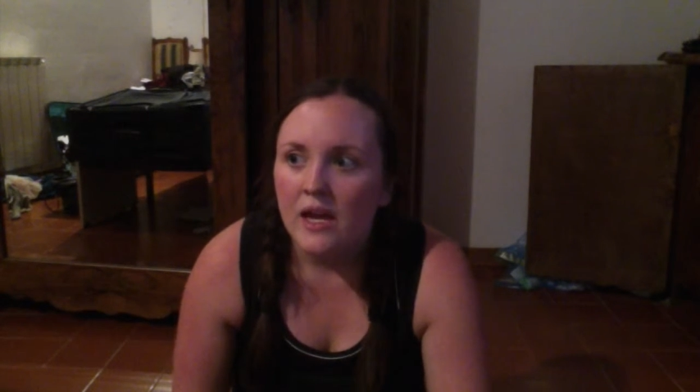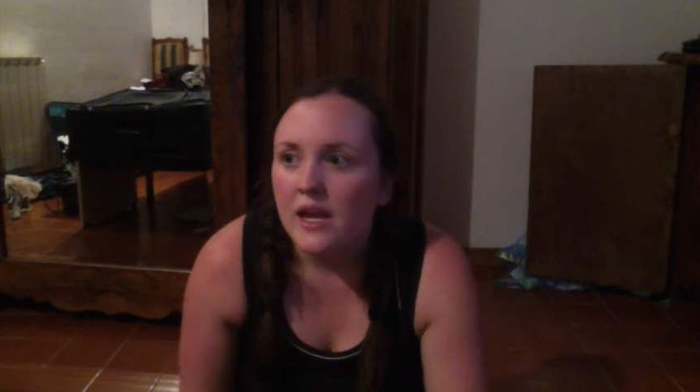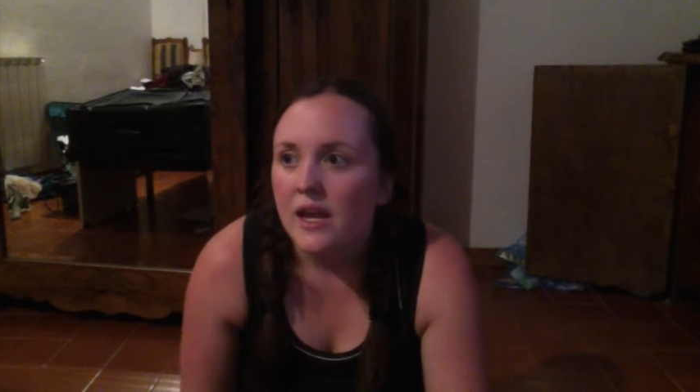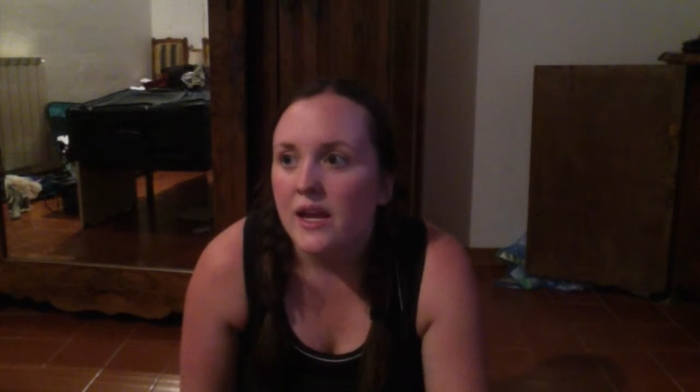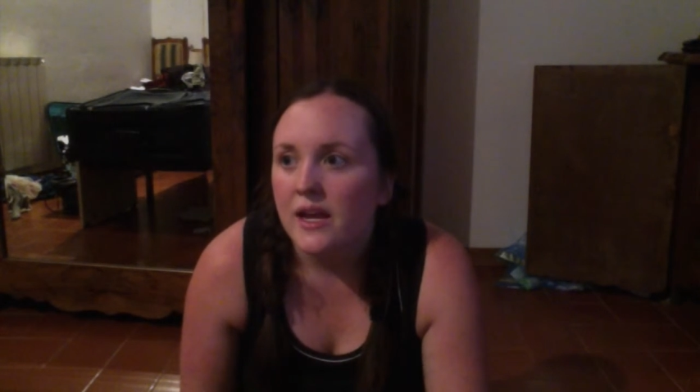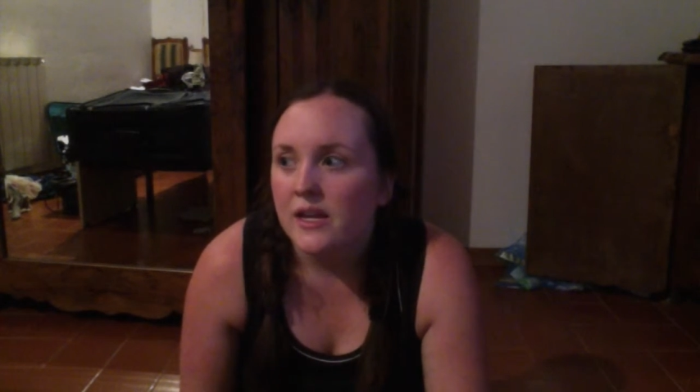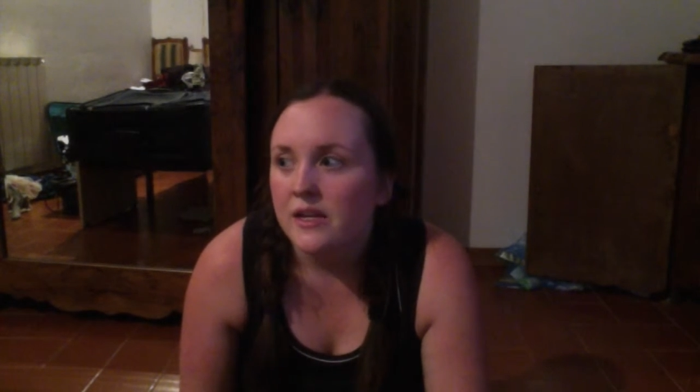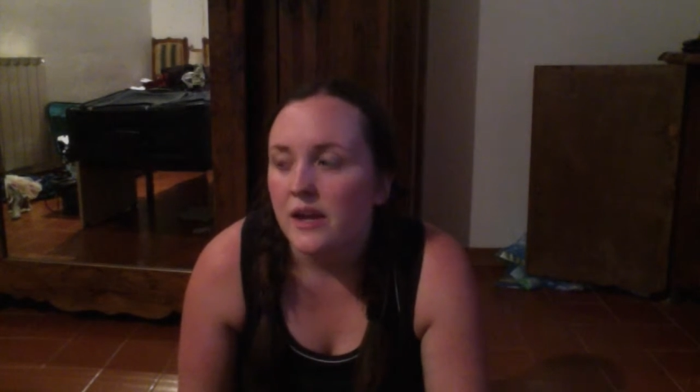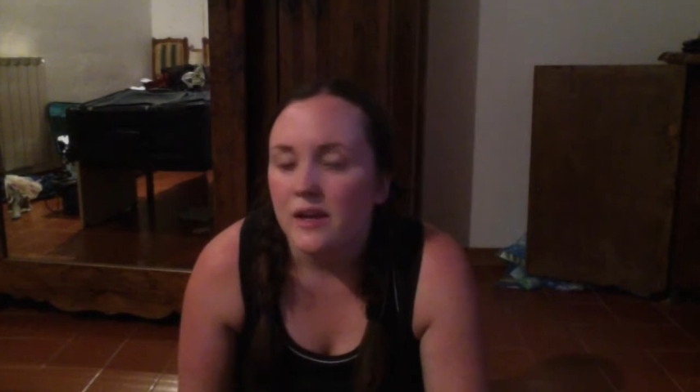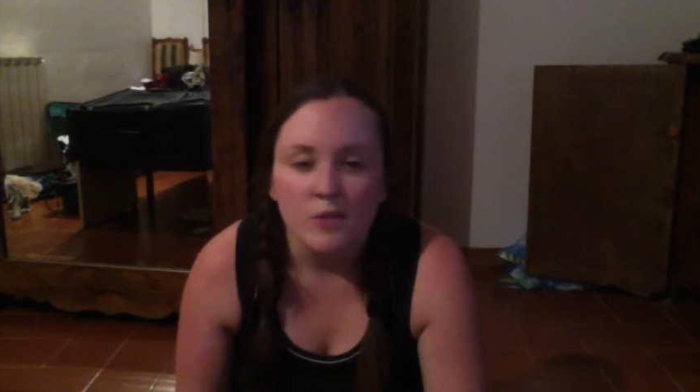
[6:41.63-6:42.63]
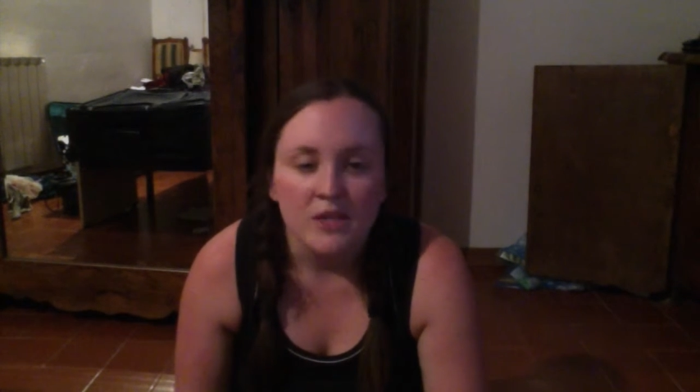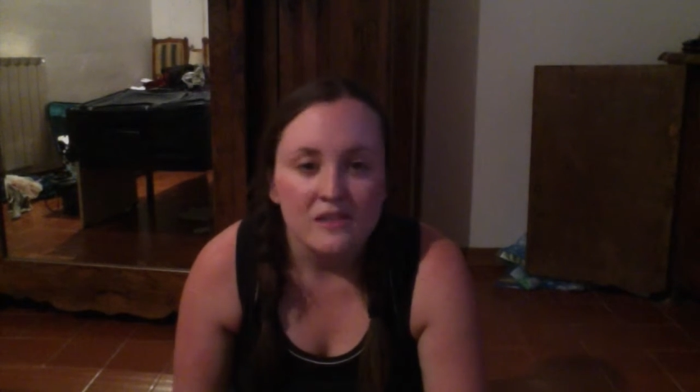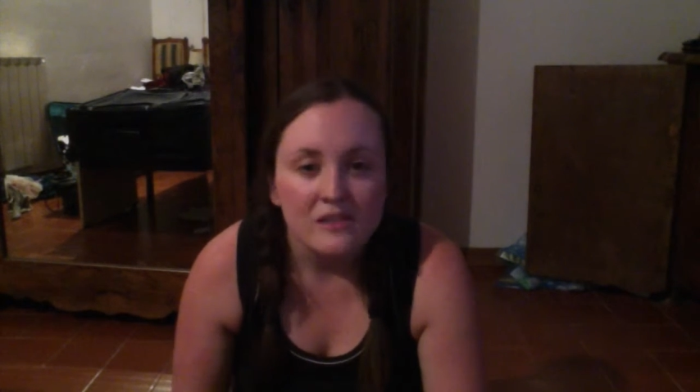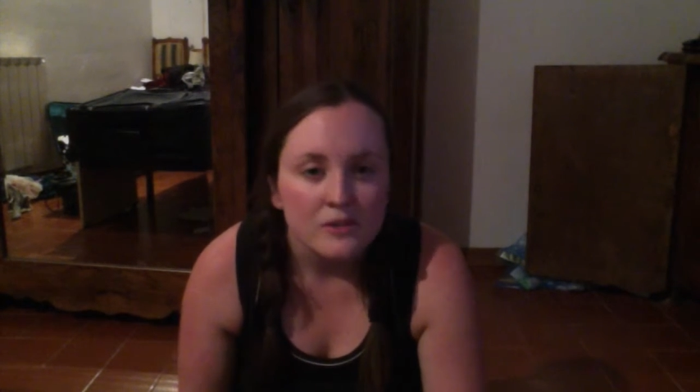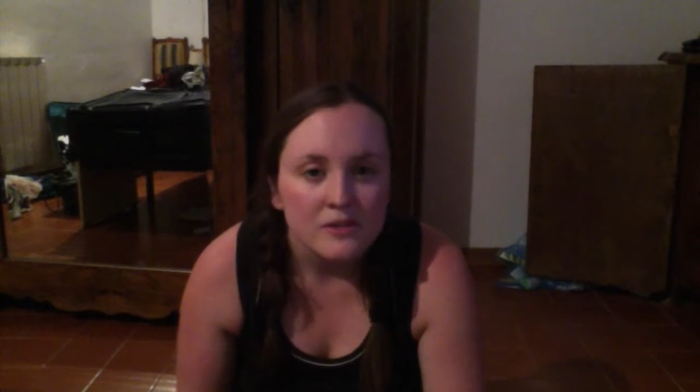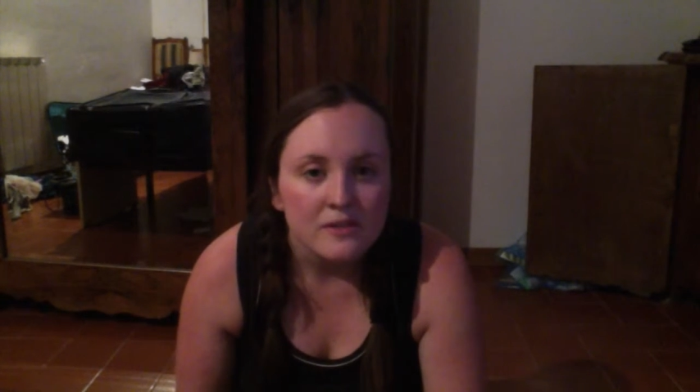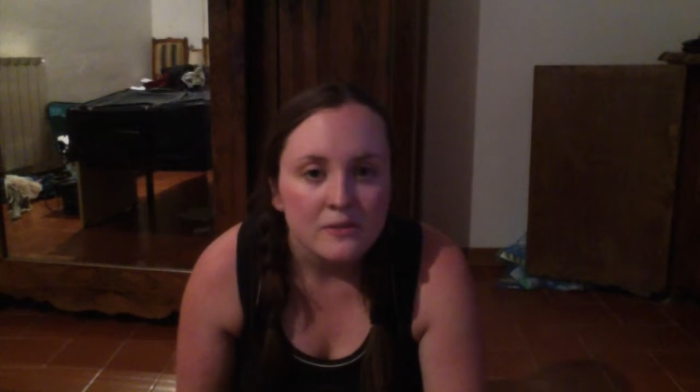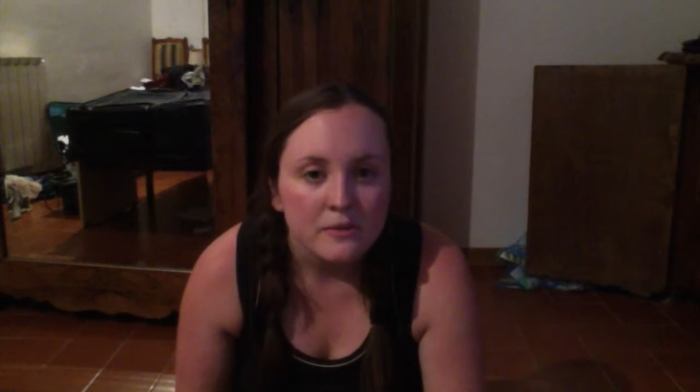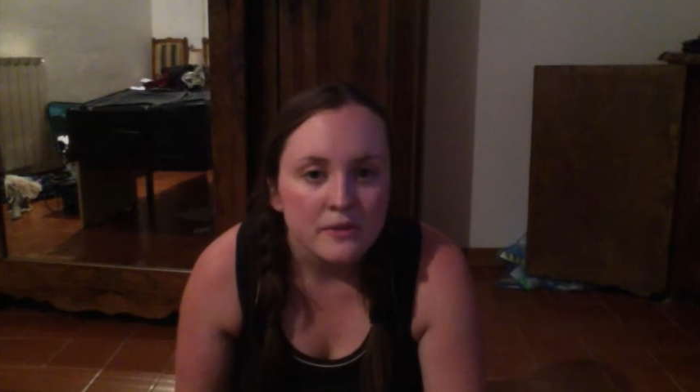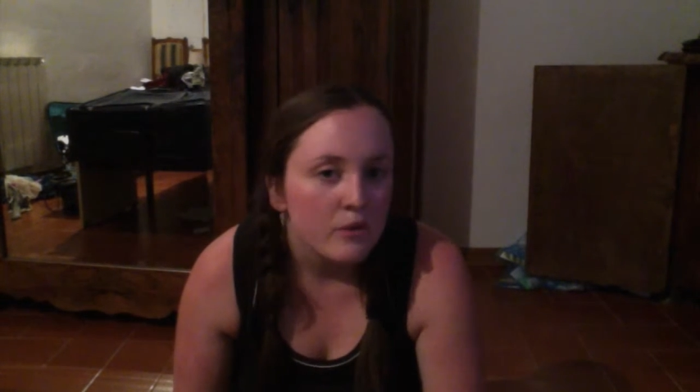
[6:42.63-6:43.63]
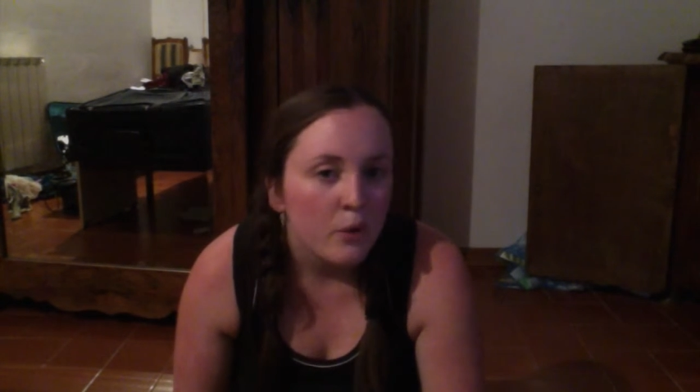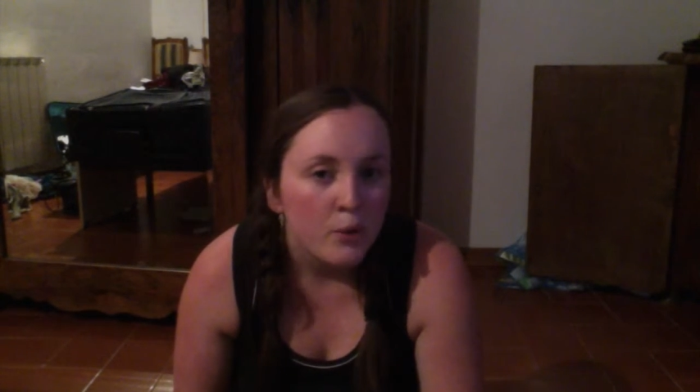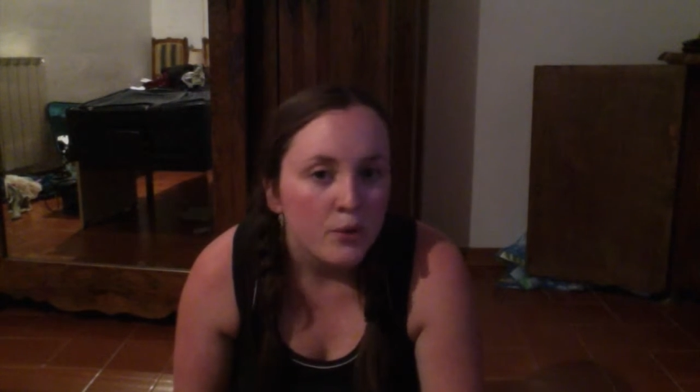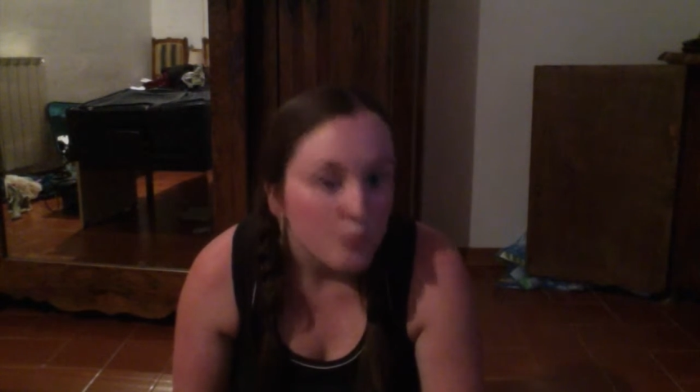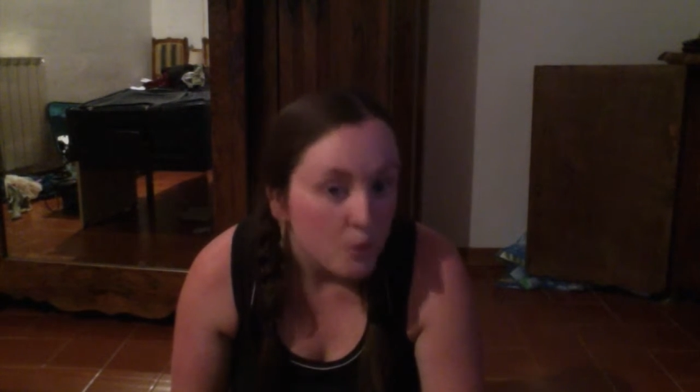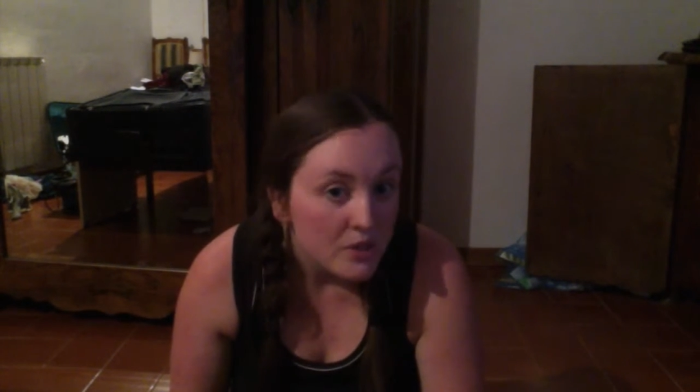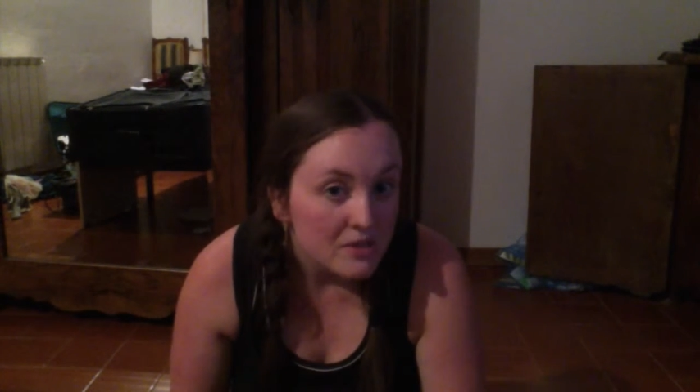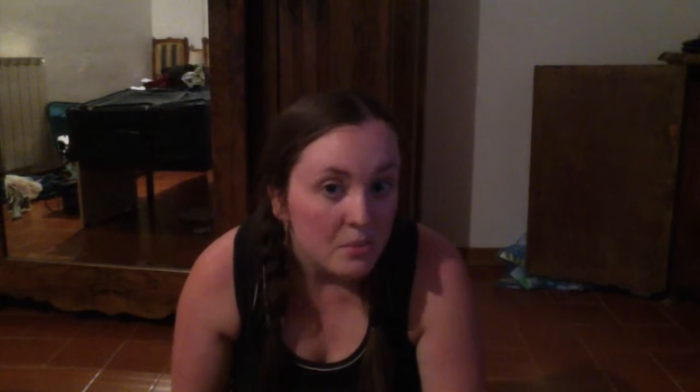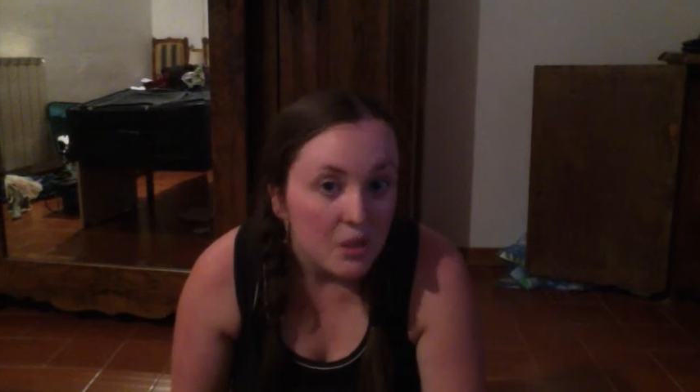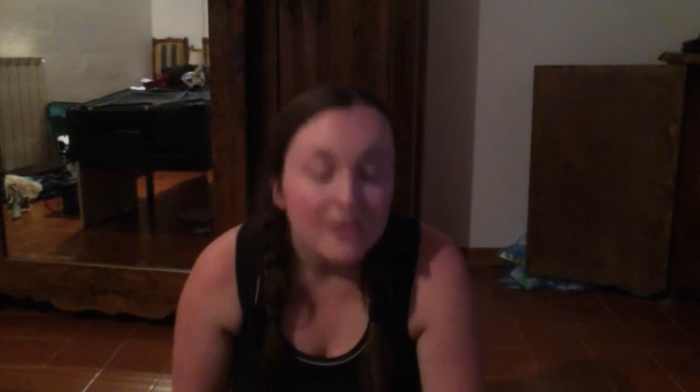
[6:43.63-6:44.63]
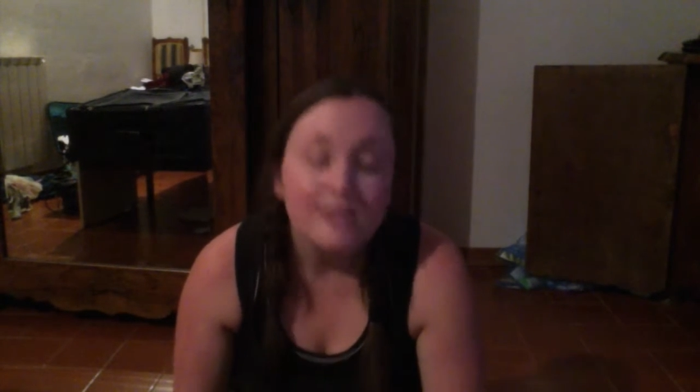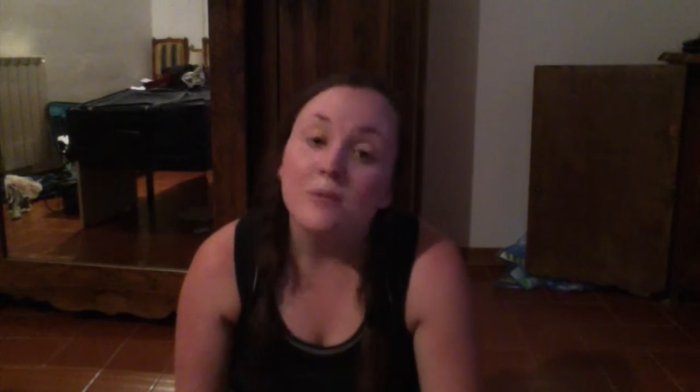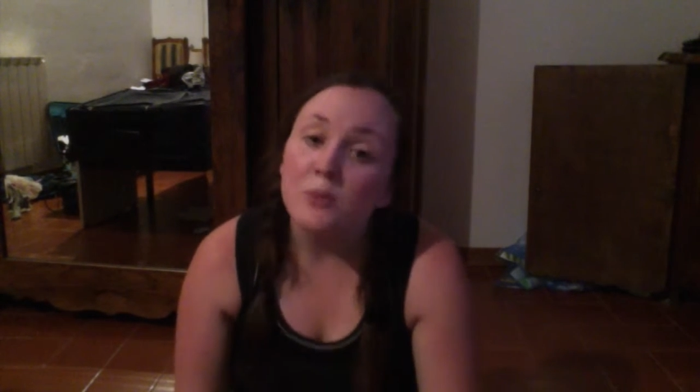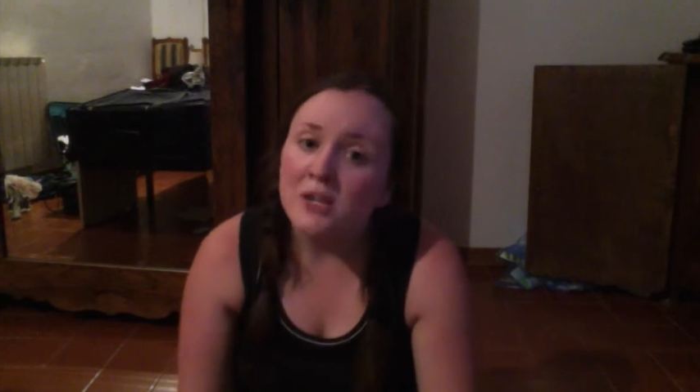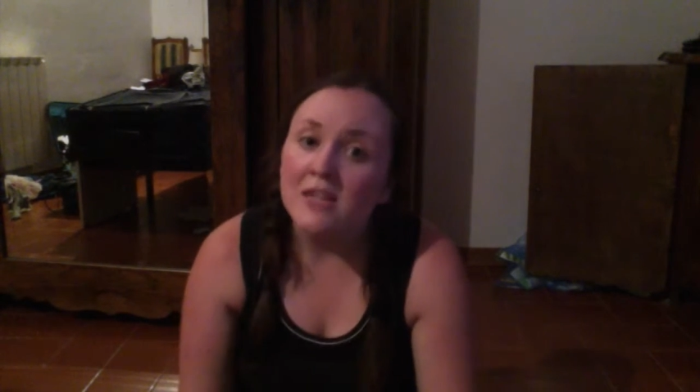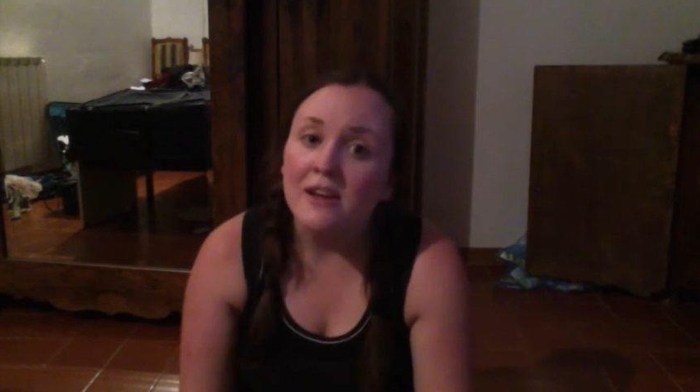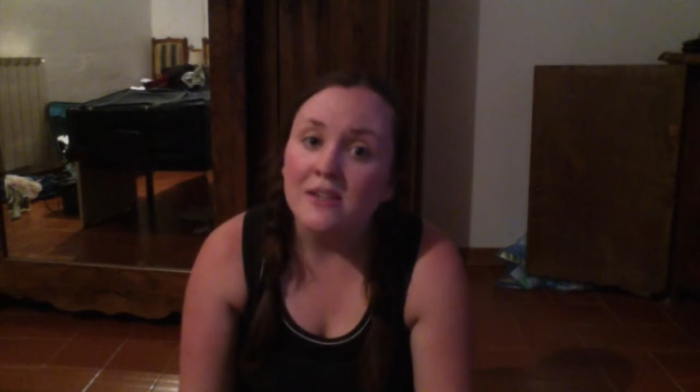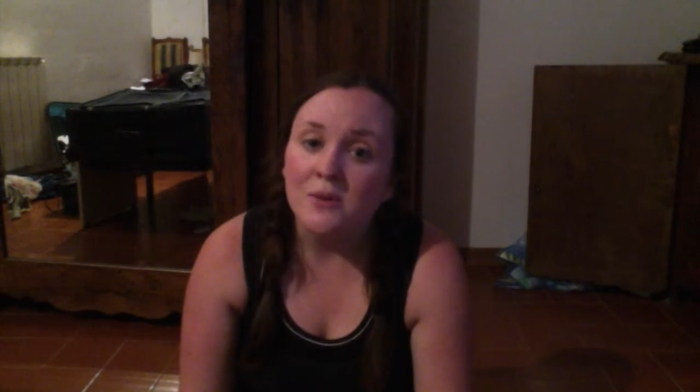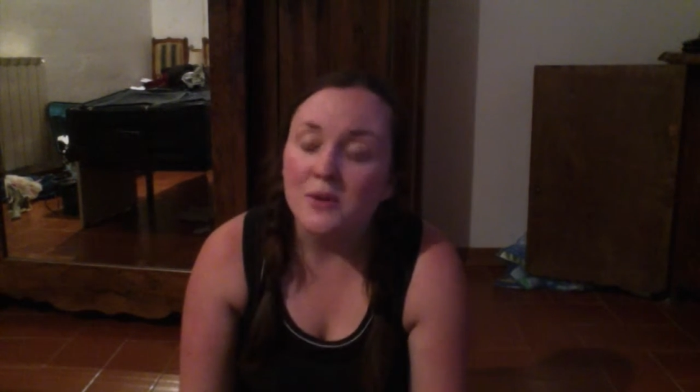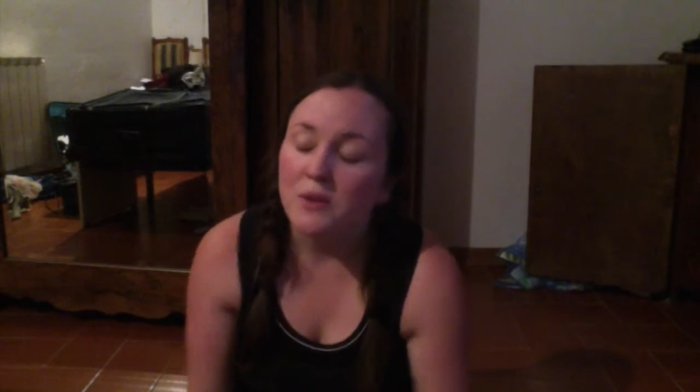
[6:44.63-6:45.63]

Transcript: It's a hole in the woods, but it's a pretty nice one.